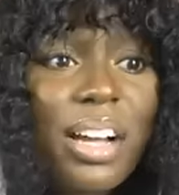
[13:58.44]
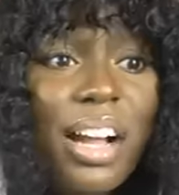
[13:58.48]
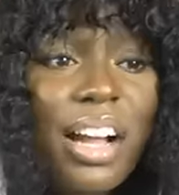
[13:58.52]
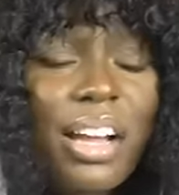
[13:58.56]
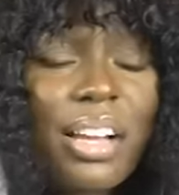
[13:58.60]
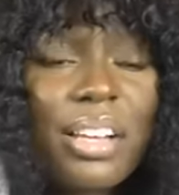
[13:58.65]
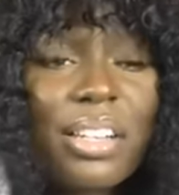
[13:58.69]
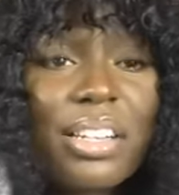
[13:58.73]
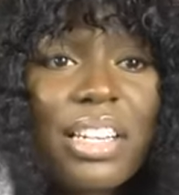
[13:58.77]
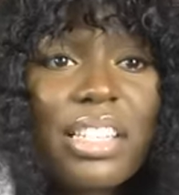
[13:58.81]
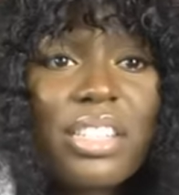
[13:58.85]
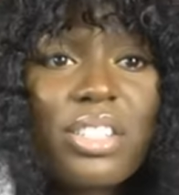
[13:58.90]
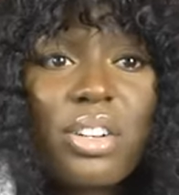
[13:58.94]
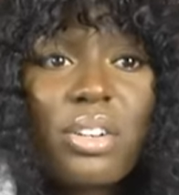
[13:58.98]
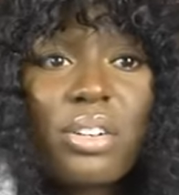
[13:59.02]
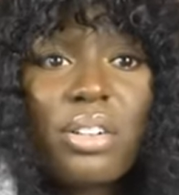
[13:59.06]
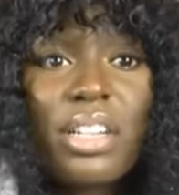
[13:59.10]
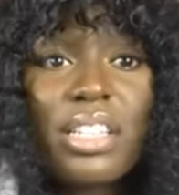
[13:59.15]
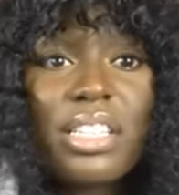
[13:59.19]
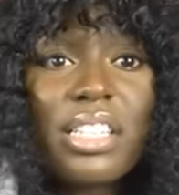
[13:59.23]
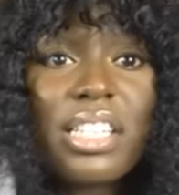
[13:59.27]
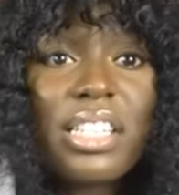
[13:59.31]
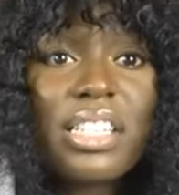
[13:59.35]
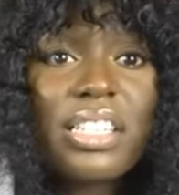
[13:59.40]
Alright, let's go.
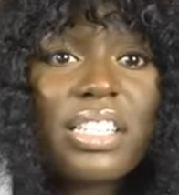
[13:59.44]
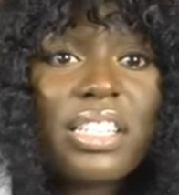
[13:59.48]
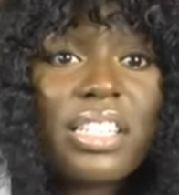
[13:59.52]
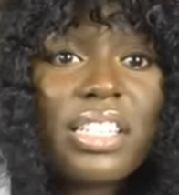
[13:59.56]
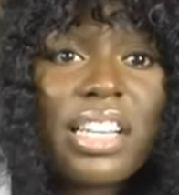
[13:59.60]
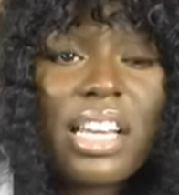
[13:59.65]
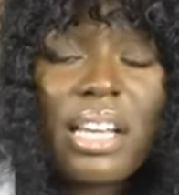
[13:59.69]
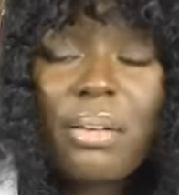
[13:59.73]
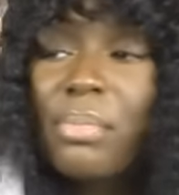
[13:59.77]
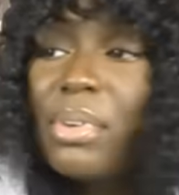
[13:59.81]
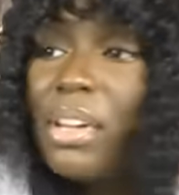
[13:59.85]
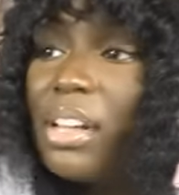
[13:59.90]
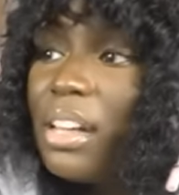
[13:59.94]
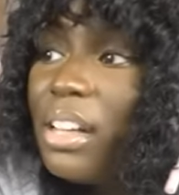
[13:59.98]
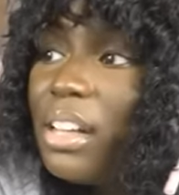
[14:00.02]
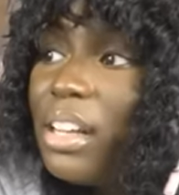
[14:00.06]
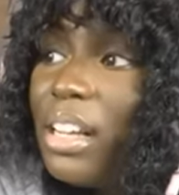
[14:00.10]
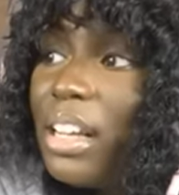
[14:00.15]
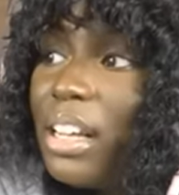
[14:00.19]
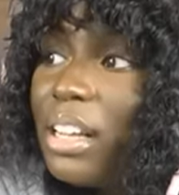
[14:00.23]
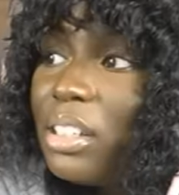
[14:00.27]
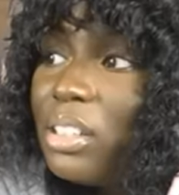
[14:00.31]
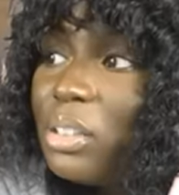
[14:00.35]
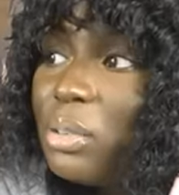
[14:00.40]
Let's get into the game.
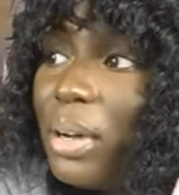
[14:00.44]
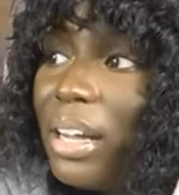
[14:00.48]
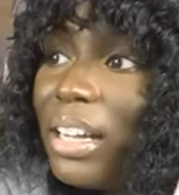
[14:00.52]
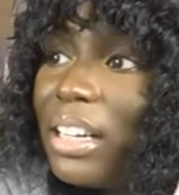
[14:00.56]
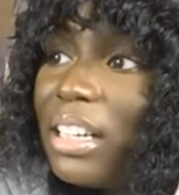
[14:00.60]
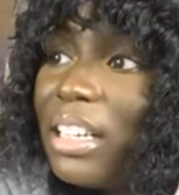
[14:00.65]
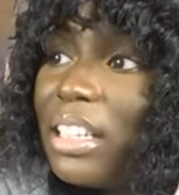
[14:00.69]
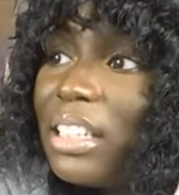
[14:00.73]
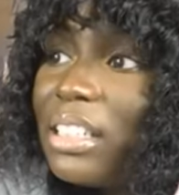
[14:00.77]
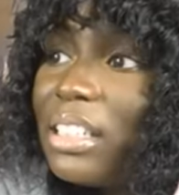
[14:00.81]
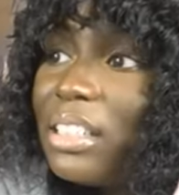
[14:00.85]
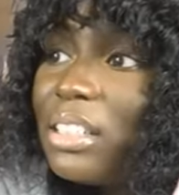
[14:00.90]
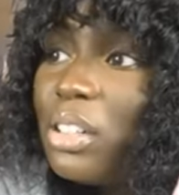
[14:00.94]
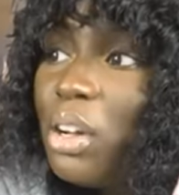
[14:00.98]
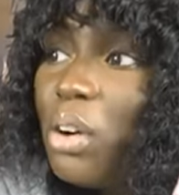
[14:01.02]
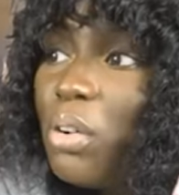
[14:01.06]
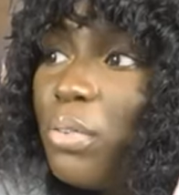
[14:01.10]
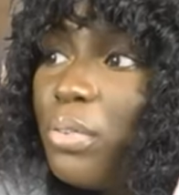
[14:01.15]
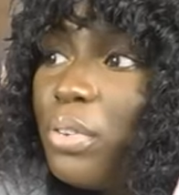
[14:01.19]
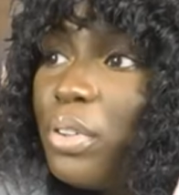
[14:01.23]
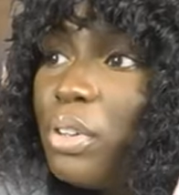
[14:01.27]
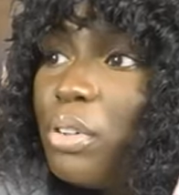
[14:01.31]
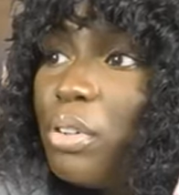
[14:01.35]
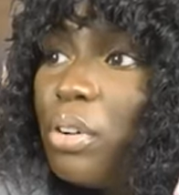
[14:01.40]
Do I click
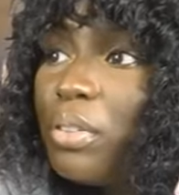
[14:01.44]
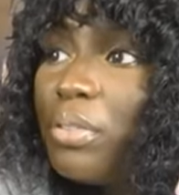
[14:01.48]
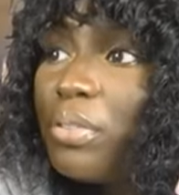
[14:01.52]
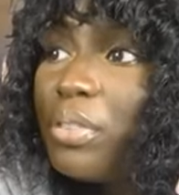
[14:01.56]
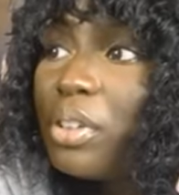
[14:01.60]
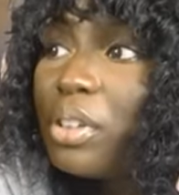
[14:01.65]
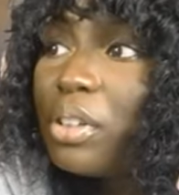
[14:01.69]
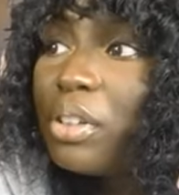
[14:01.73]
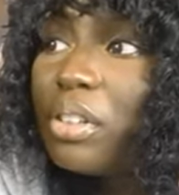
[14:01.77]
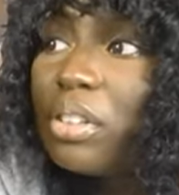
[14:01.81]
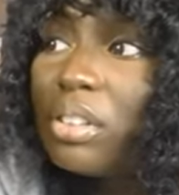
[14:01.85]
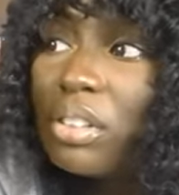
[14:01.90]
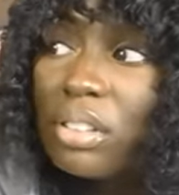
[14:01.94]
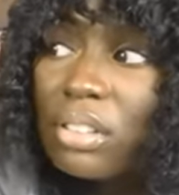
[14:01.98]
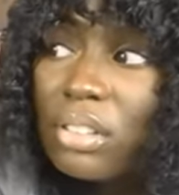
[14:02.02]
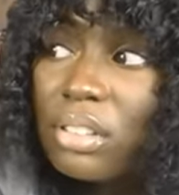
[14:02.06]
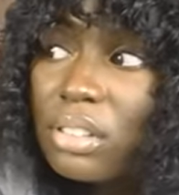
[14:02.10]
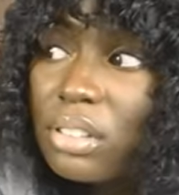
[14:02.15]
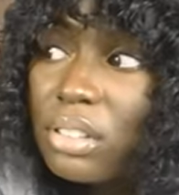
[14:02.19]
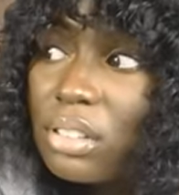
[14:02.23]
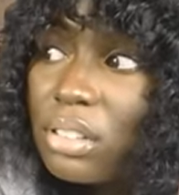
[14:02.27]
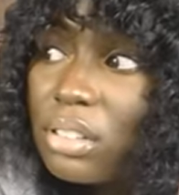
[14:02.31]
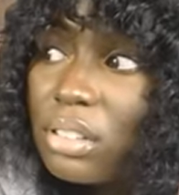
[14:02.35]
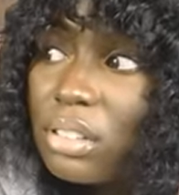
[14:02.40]
don't fill or fill?
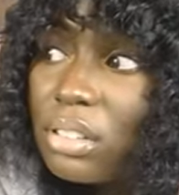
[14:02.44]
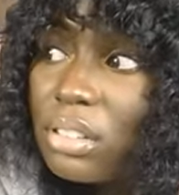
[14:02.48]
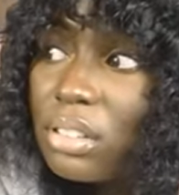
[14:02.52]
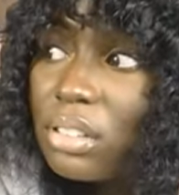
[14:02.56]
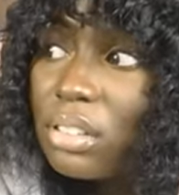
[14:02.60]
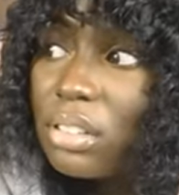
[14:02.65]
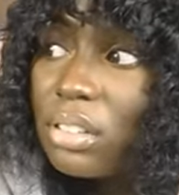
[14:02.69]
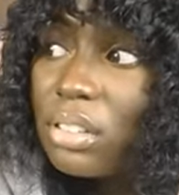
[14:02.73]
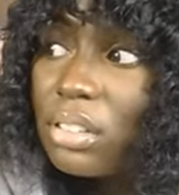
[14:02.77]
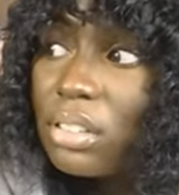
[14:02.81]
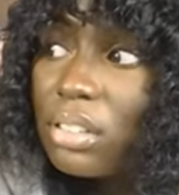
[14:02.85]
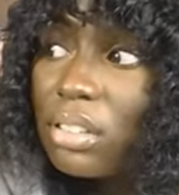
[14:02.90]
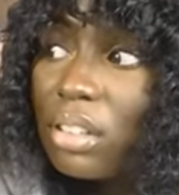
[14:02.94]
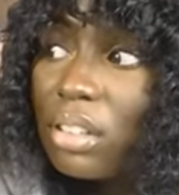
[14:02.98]
Don't fill.